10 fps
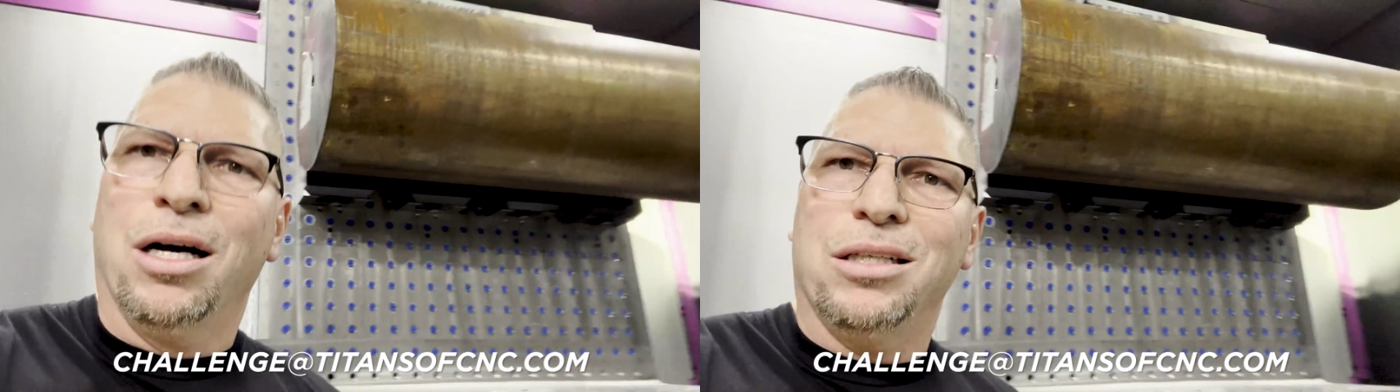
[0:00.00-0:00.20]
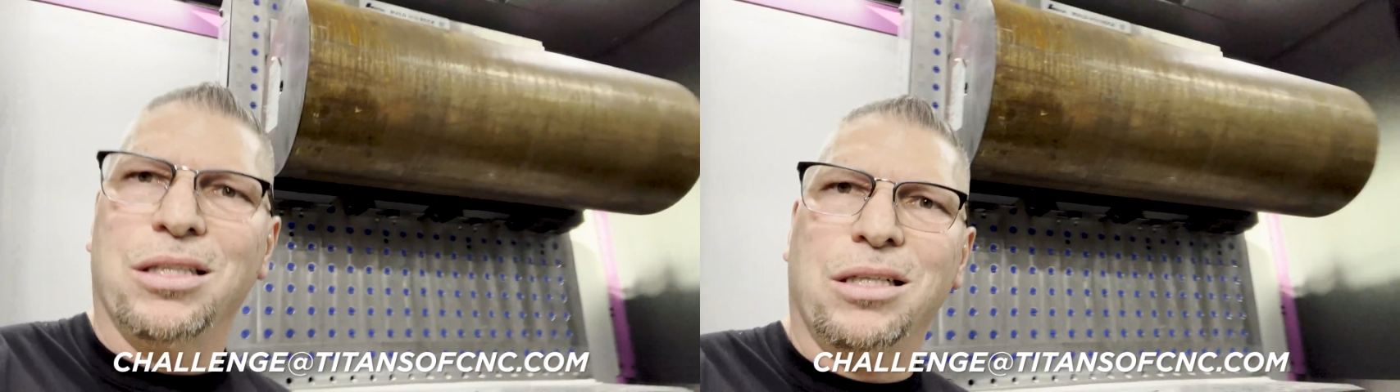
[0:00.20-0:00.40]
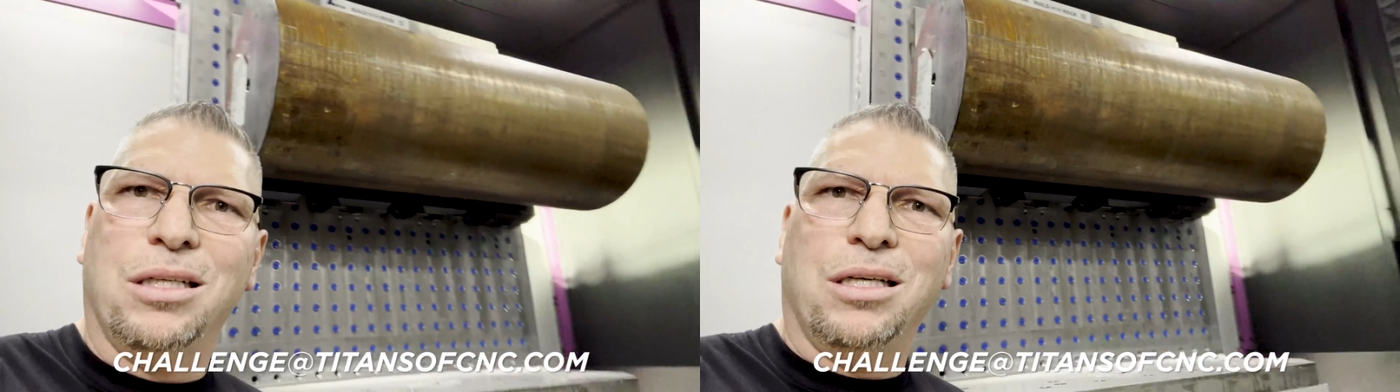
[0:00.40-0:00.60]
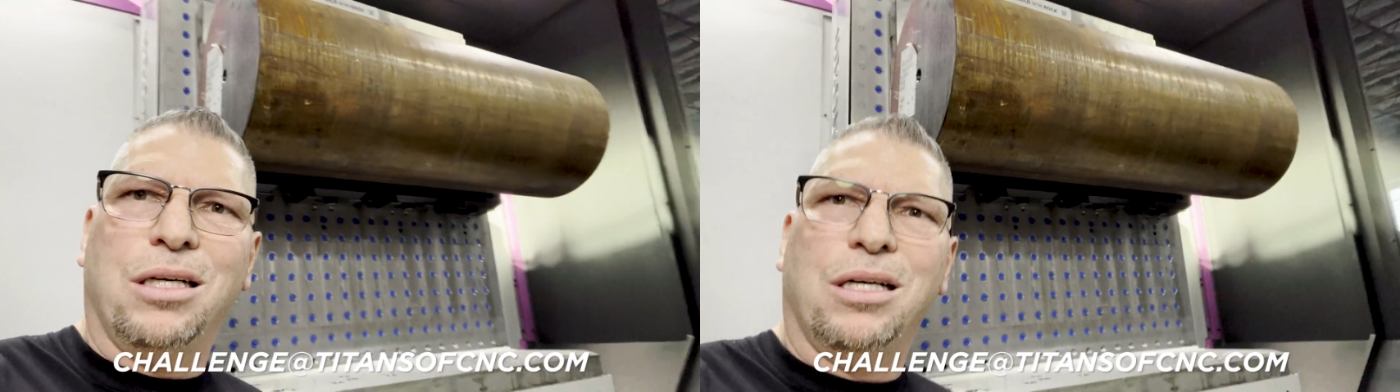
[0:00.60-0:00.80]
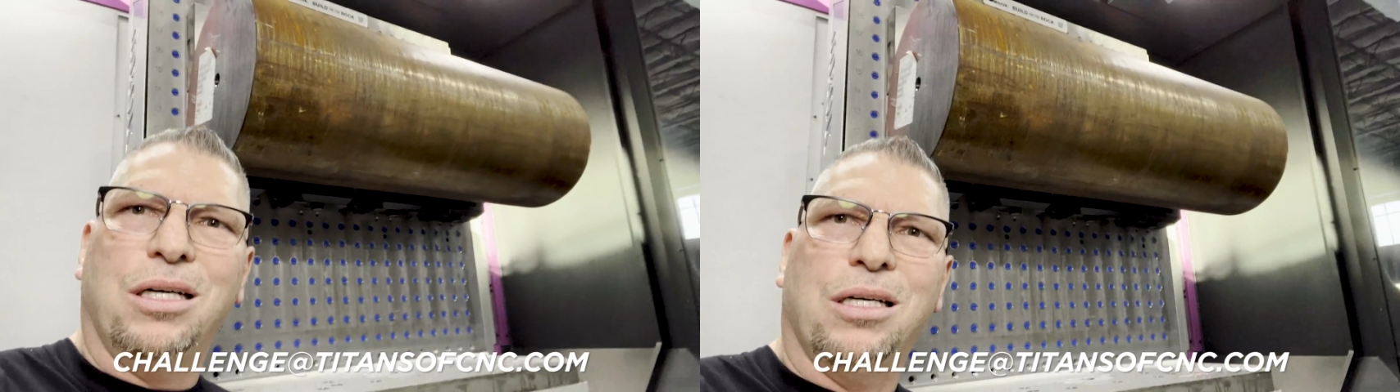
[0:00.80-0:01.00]

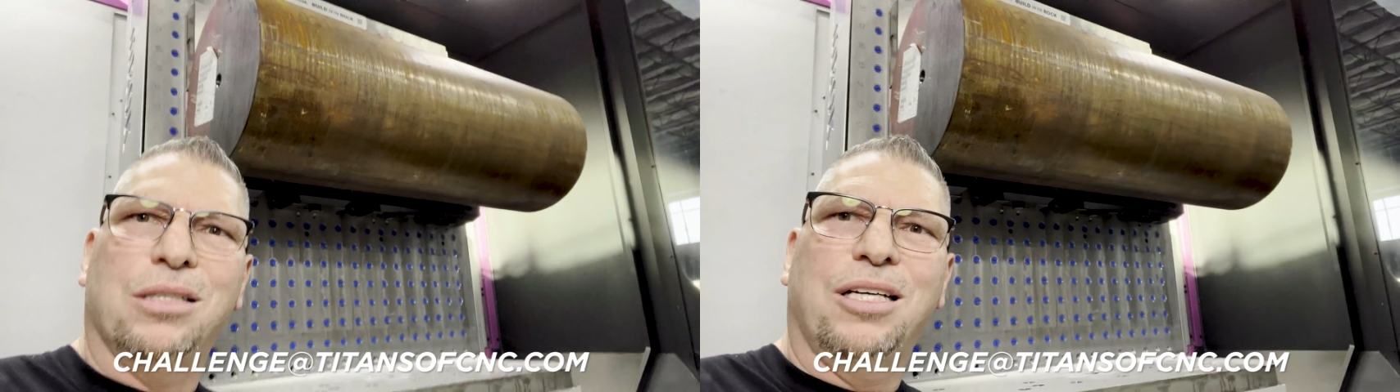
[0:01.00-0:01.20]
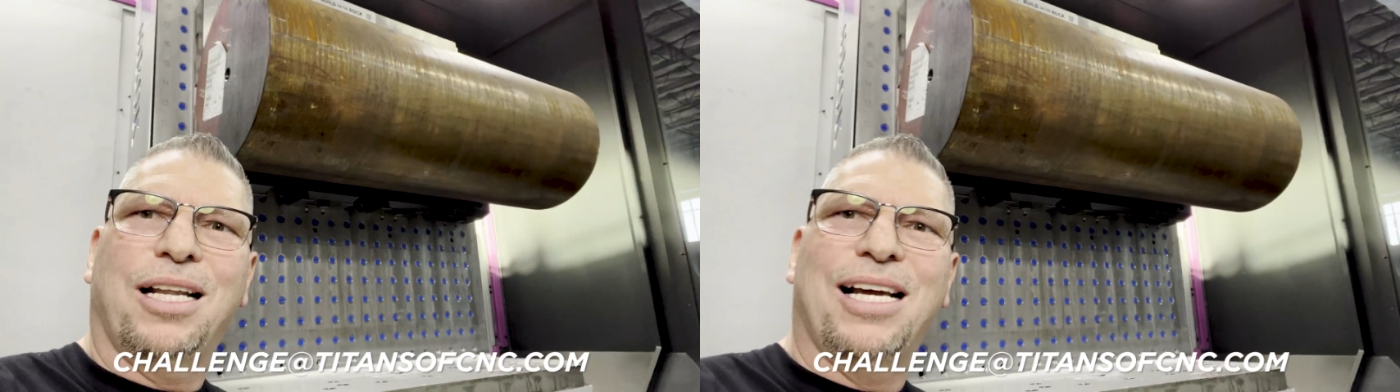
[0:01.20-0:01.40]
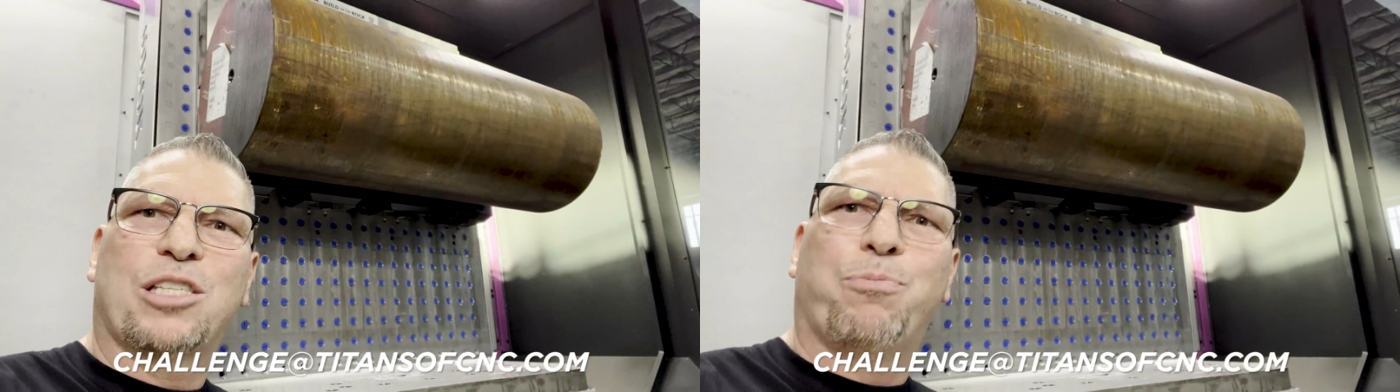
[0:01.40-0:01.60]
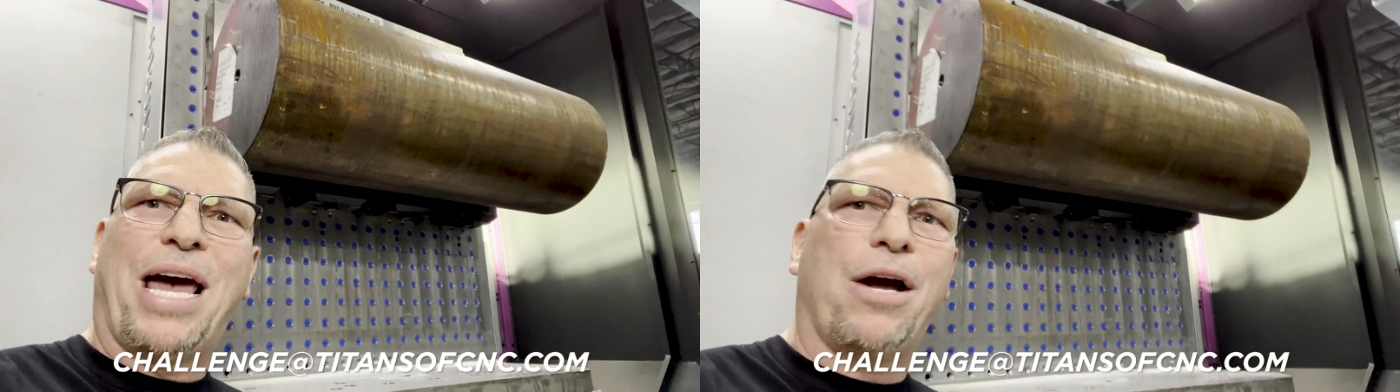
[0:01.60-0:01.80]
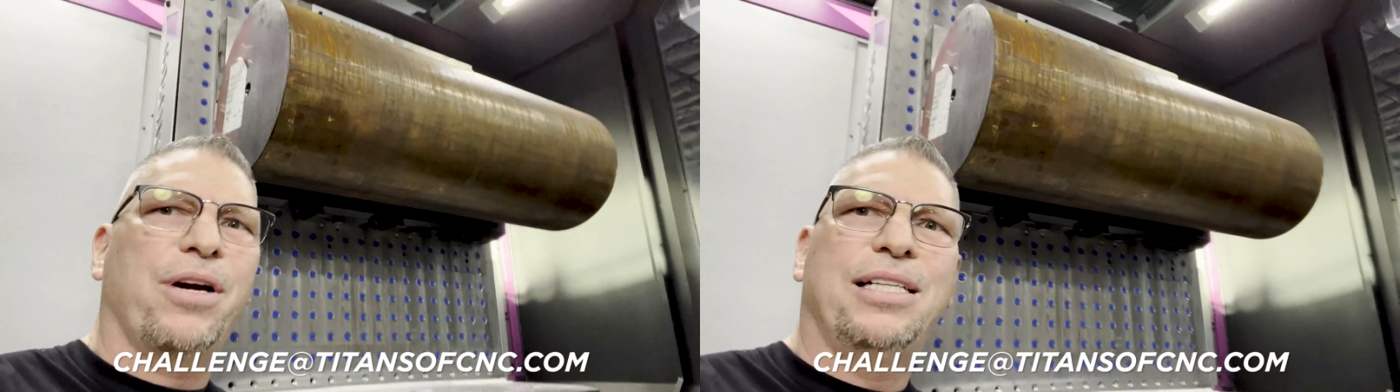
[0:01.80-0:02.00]
Oh, look at this.
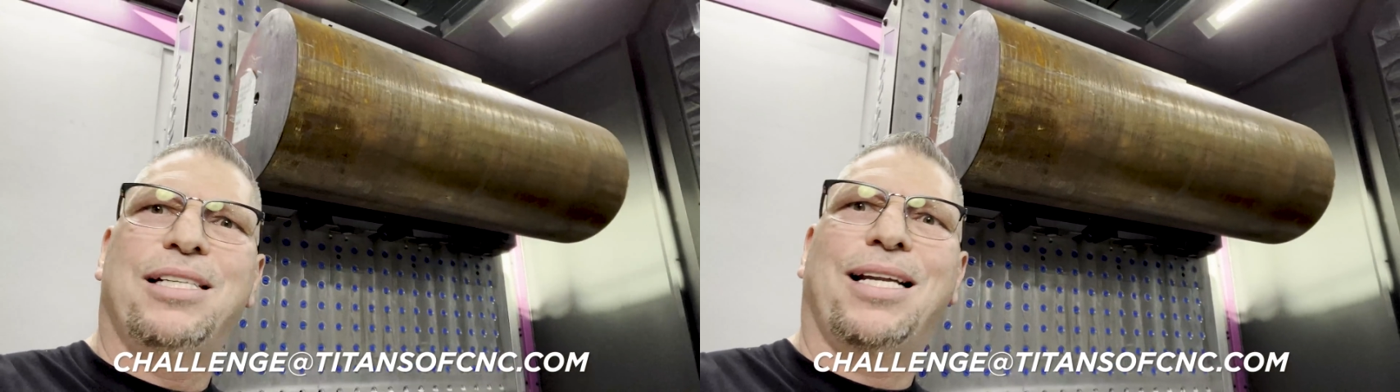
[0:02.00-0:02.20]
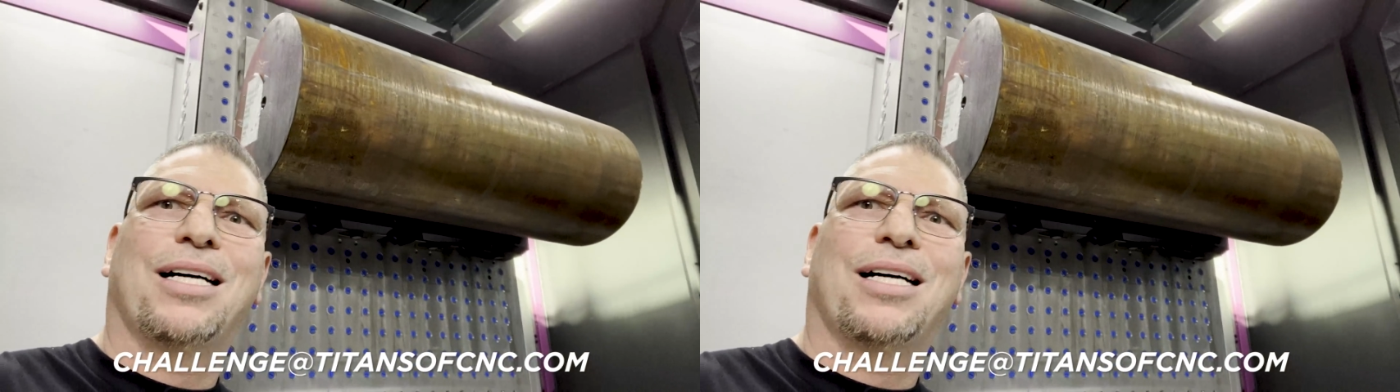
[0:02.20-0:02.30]
Barry did